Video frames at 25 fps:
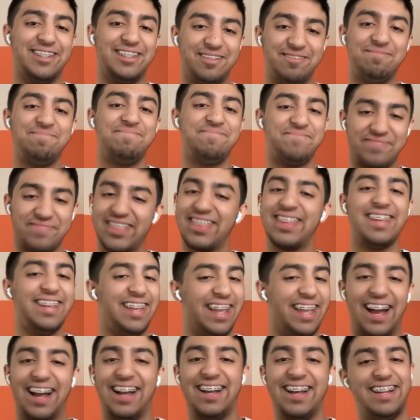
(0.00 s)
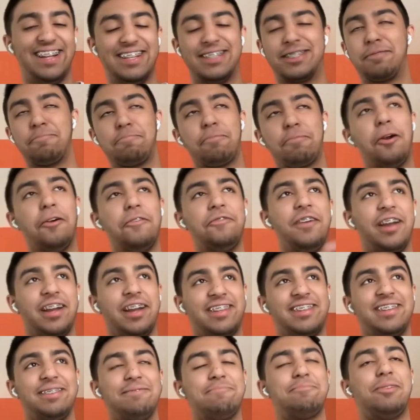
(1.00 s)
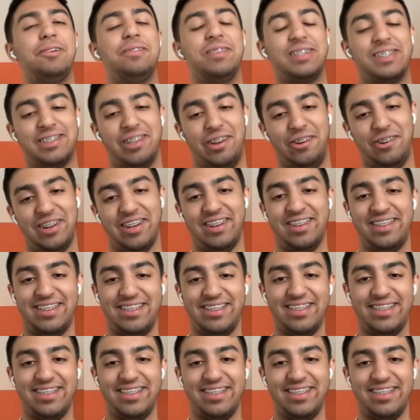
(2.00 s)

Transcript: So yeah, it's the perfect slogan.